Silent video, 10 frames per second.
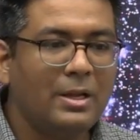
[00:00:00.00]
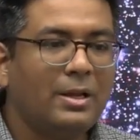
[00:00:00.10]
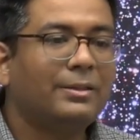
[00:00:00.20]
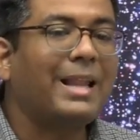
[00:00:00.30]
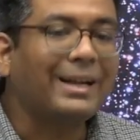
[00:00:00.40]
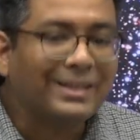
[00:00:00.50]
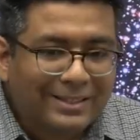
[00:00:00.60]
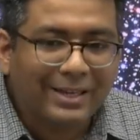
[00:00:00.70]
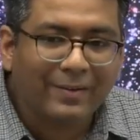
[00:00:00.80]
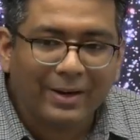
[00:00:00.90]
That is
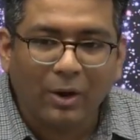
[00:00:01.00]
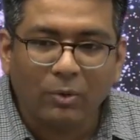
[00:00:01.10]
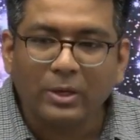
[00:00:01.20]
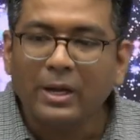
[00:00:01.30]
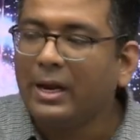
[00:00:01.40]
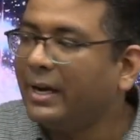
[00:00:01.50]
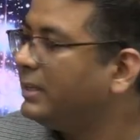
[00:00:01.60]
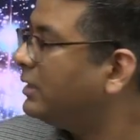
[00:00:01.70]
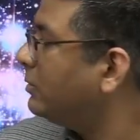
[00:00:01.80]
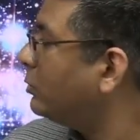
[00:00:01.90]
given out in
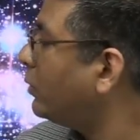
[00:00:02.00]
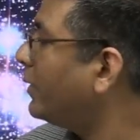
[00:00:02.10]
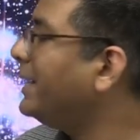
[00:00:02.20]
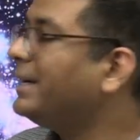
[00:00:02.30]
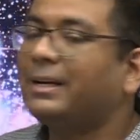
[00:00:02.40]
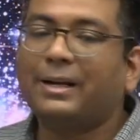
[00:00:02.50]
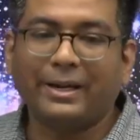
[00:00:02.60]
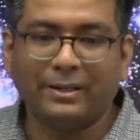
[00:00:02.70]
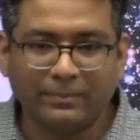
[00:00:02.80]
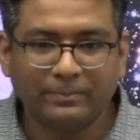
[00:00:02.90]
terms of heat and light.
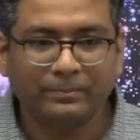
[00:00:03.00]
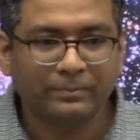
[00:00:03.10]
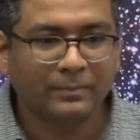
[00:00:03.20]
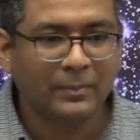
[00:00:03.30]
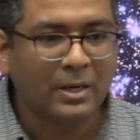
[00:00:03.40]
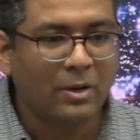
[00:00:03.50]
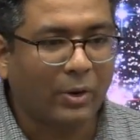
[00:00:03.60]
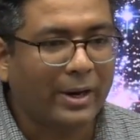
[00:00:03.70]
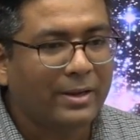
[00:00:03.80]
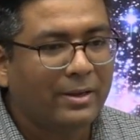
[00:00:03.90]

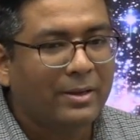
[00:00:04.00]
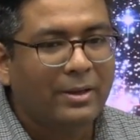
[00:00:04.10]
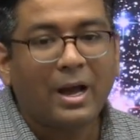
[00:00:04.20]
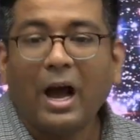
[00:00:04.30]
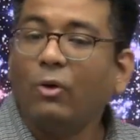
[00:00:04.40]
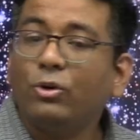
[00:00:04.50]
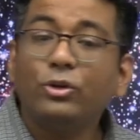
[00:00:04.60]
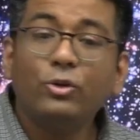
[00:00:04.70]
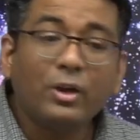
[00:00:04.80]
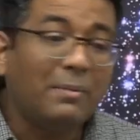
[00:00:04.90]
Okay, how do
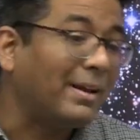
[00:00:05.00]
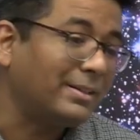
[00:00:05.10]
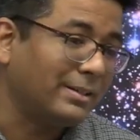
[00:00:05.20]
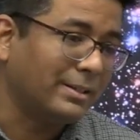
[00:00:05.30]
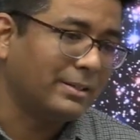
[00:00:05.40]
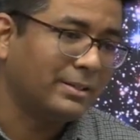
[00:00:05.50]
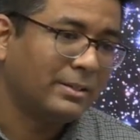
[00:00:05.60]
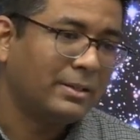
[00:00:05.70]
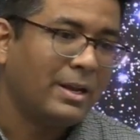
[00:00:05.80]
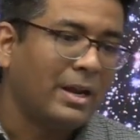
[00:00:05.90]
you imagine this?
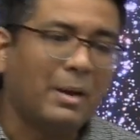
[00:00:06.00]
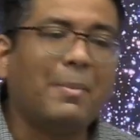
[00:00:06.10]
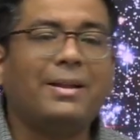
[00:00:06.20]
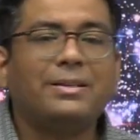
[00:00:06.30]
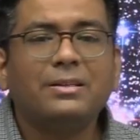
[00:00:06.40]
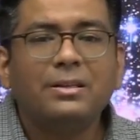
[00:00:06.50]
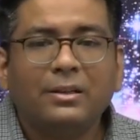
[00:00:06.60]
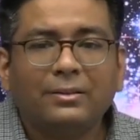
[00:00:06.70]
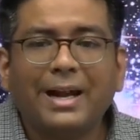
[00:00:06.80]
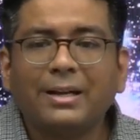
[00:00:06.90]
Imagine
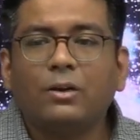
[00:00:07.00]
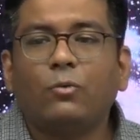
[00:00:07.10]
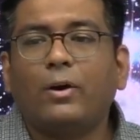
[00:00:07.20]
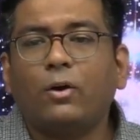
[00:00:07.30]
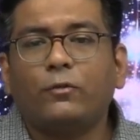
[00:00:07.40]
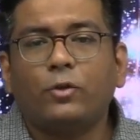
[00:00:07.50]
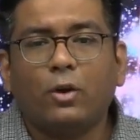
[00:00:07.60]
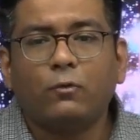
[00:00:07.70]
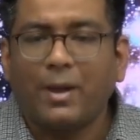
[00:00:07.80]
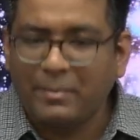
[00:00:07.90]
that one of your
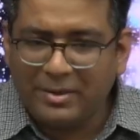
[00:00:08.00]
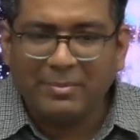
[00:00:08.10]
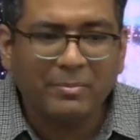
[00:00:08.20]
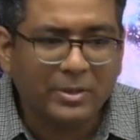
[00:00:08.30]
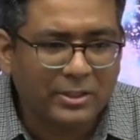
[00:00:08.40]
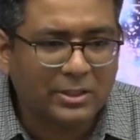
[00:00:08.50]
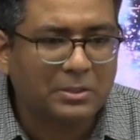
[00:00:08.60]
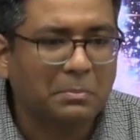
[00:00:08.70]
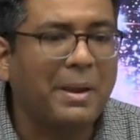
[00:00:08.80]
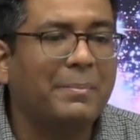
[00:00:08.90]
family members,
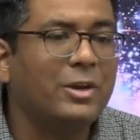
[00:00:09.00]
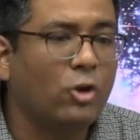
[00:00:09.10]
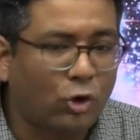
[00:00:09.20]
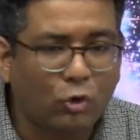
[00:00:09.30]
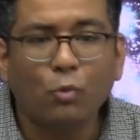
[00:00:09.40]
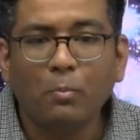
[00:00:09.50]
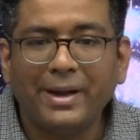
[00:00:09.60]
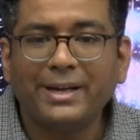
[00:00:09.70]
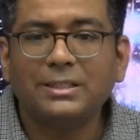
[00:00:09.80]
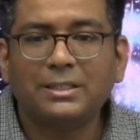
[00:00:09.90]
maybe your
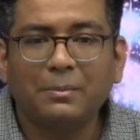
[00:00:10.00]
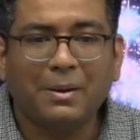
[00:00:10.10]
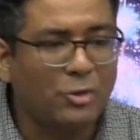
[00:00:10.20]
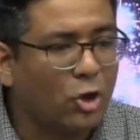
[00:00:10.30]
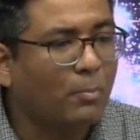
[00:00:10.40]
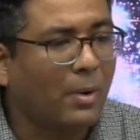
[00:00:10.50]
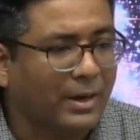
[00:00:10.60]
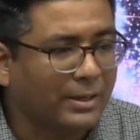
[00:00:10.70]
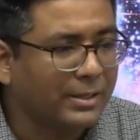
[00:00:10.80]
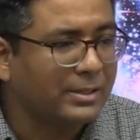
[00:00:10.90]
roommates, maybe your
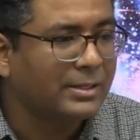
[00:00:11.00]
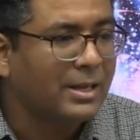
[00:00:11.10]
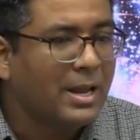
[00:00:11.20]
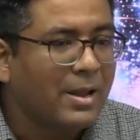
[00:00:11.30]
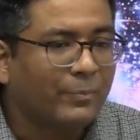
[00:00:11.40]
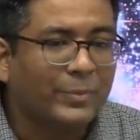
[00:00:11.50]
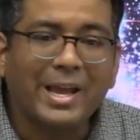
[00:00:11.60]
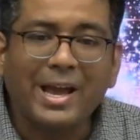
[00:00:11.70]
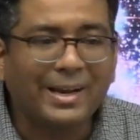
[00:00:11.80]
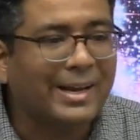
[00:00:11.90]
partners, they are
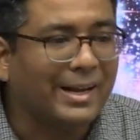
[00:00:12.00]
ill.